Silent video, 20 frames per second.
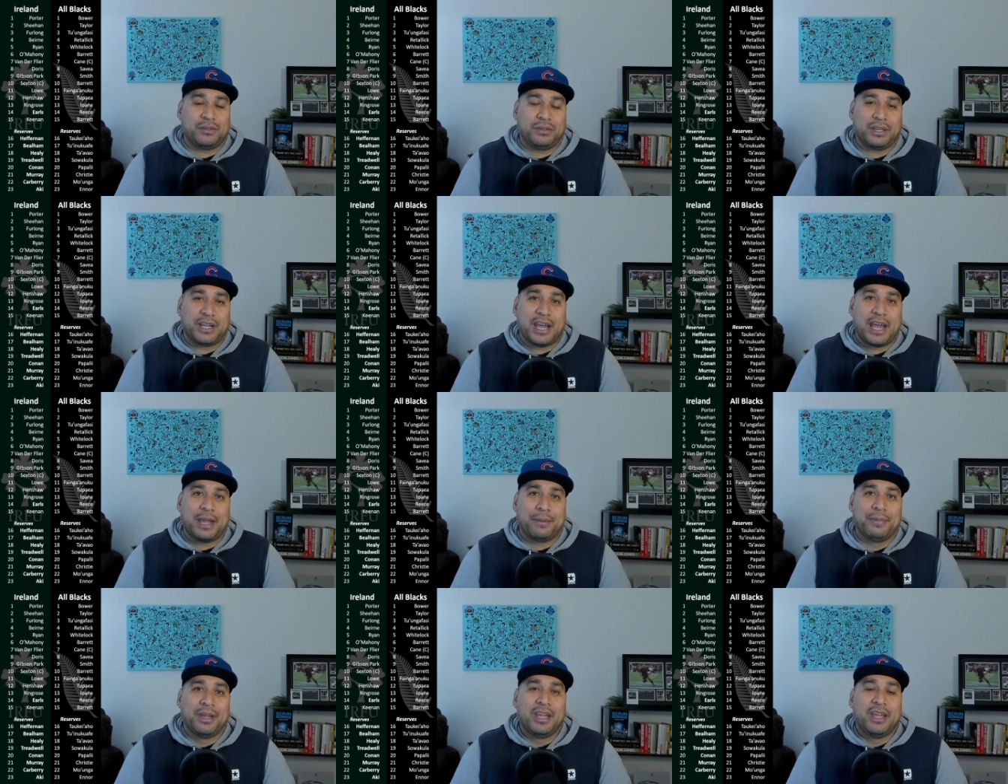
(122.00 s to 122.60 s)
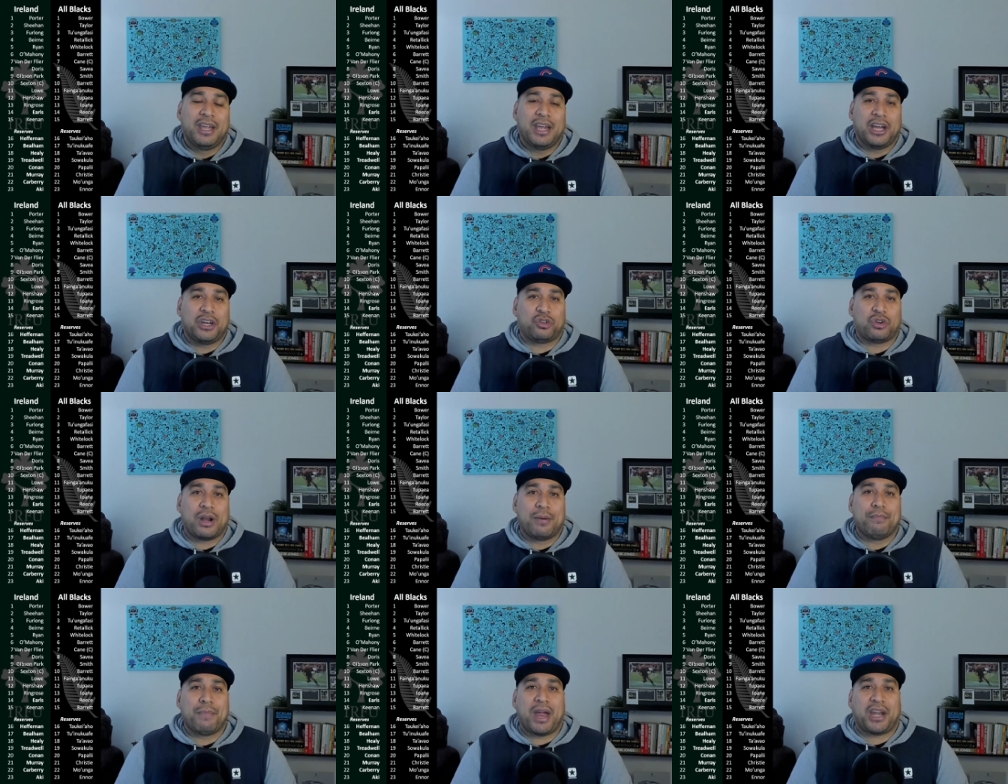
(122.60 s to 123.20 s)
game and try
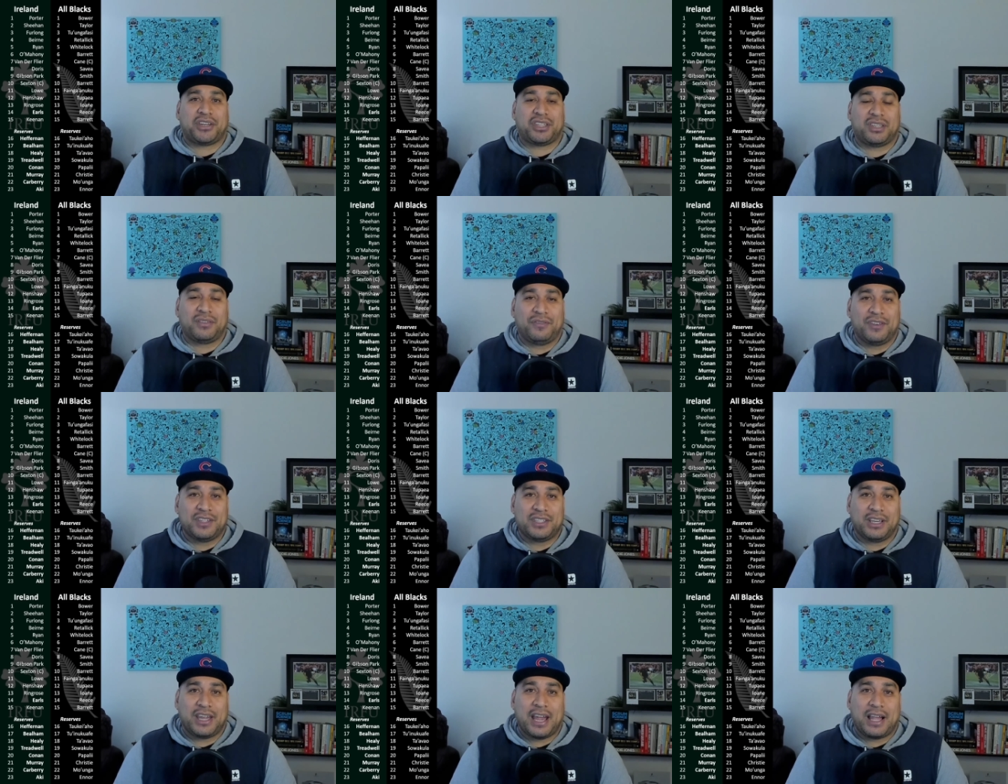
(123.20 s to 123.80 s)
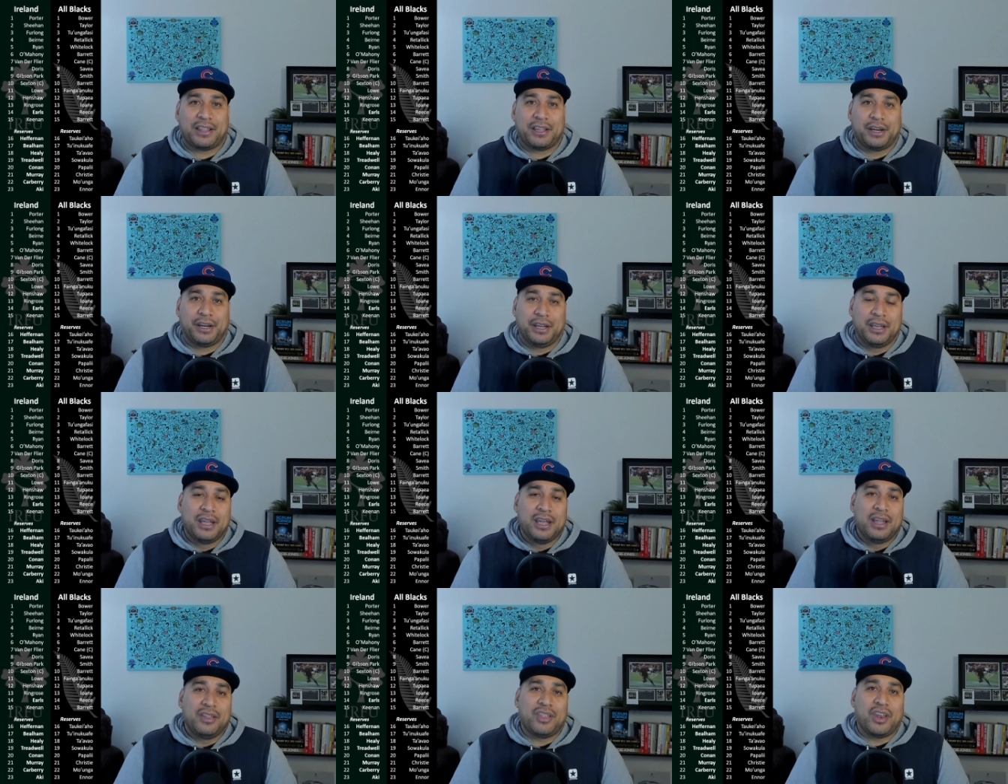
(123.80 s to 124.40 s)
and match the physicality
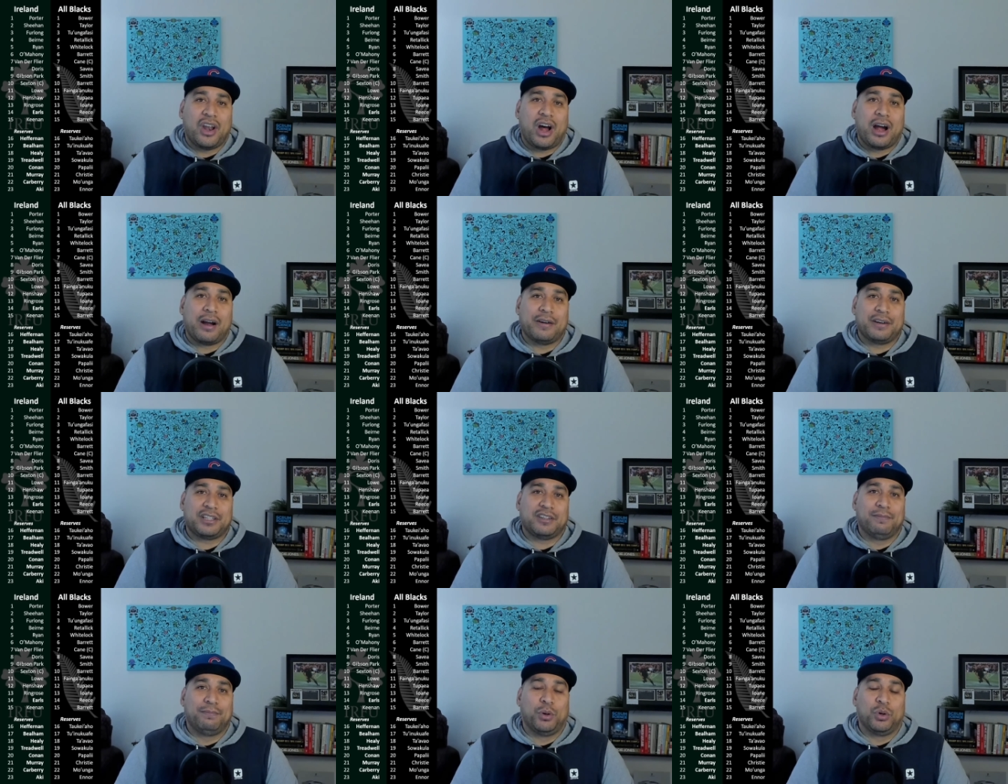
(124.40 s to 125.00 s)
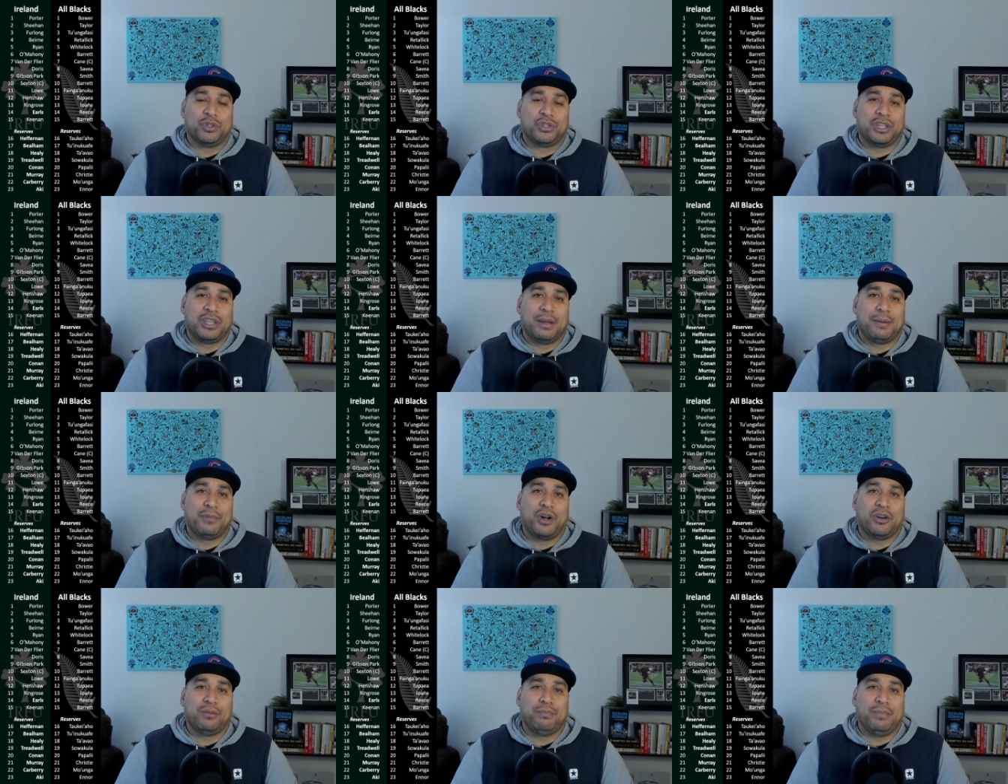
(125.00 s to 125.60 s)
that Irish have brought to them
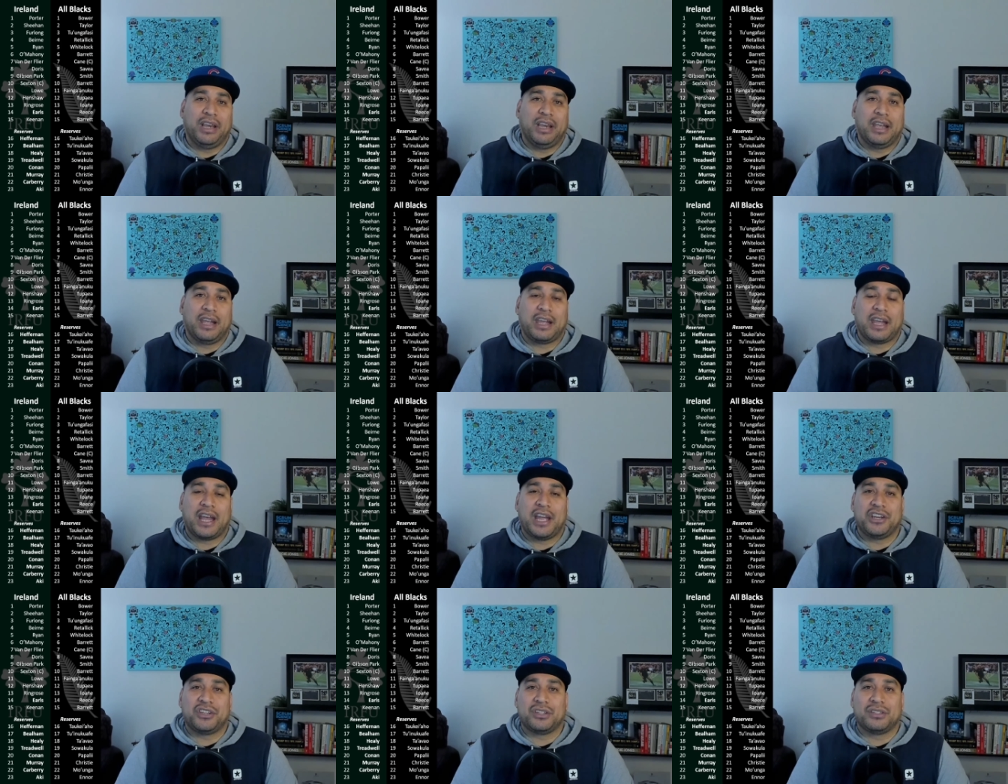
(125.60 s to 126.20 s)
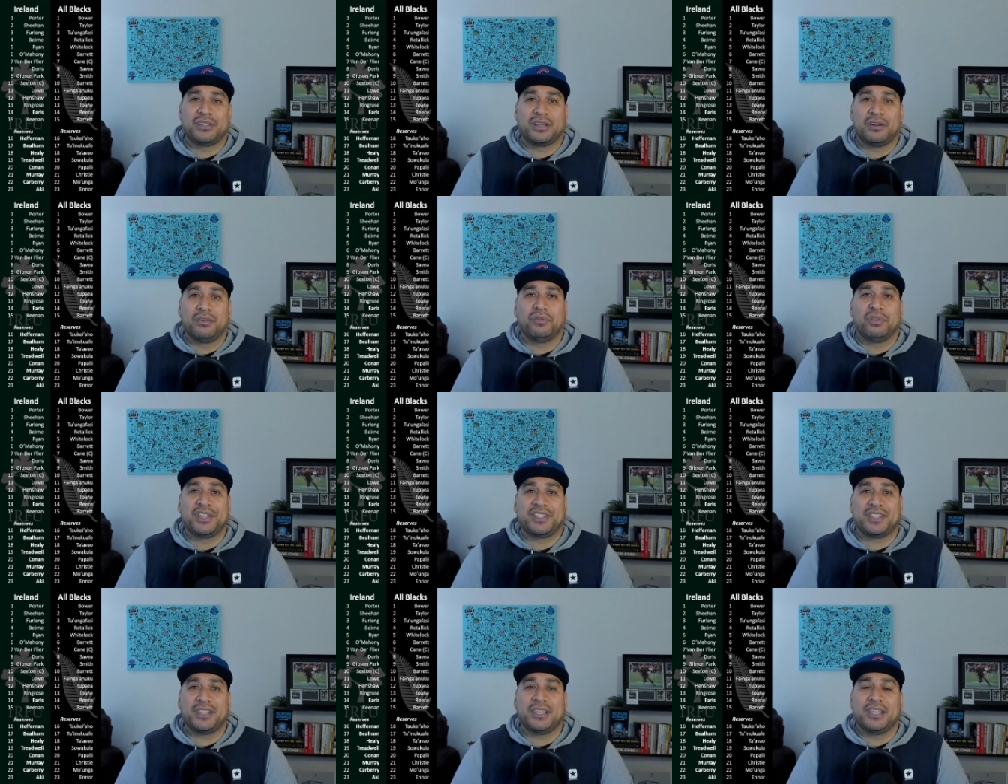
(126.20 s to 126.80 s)
on many occasions in
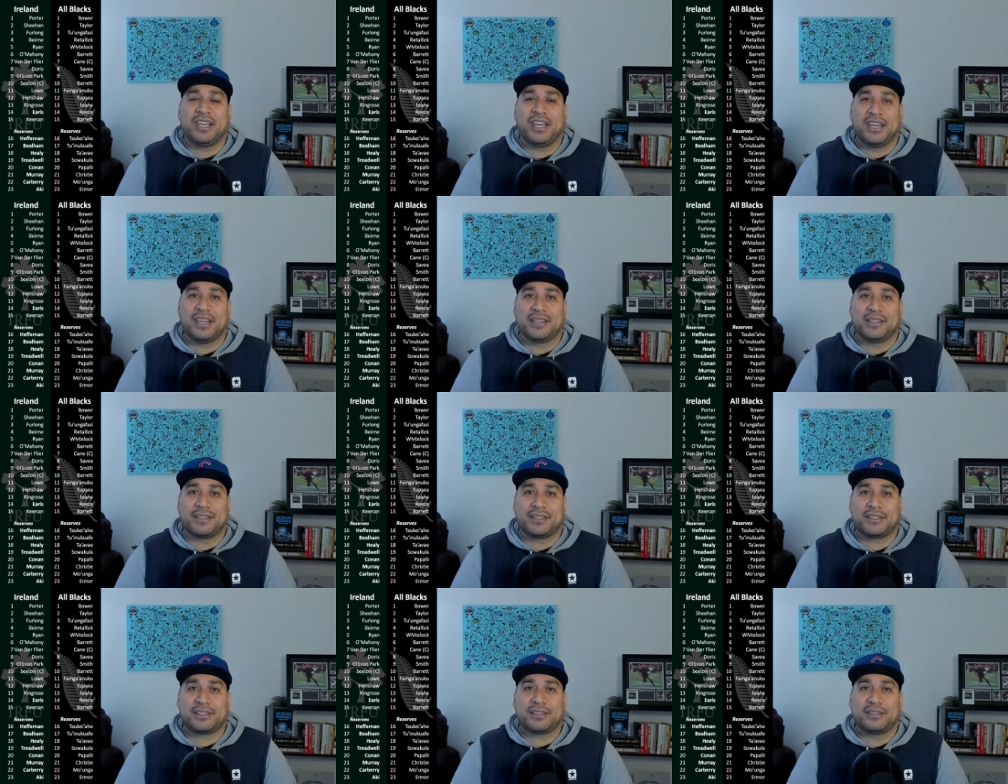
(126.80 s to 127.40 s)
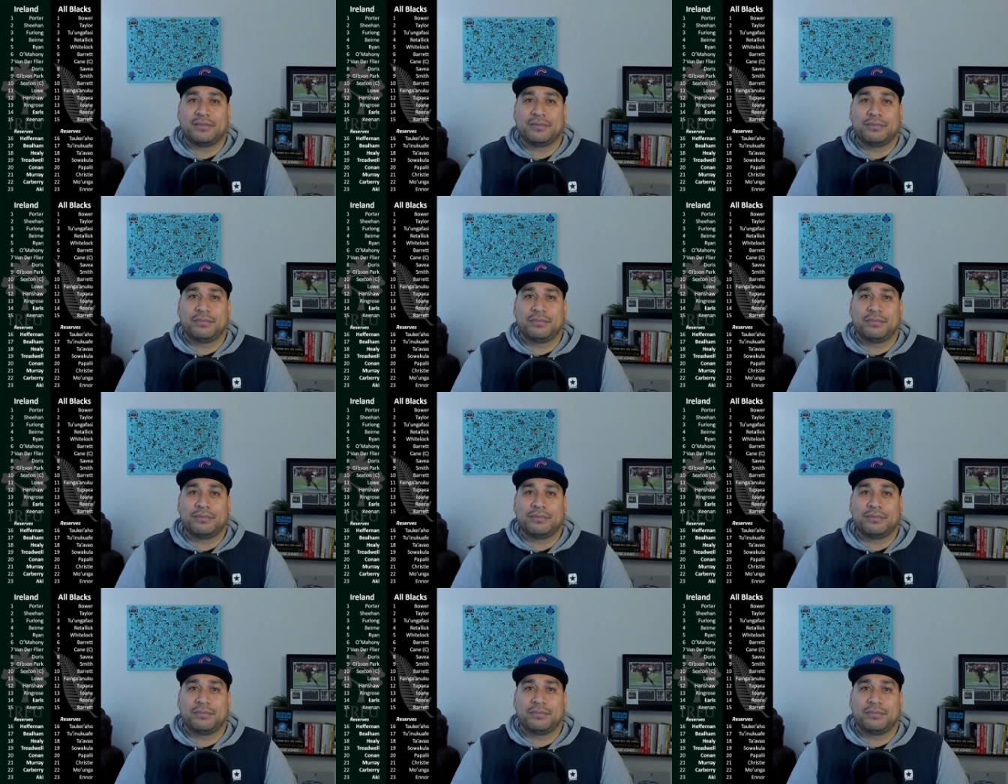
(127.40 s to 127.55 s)
recent years.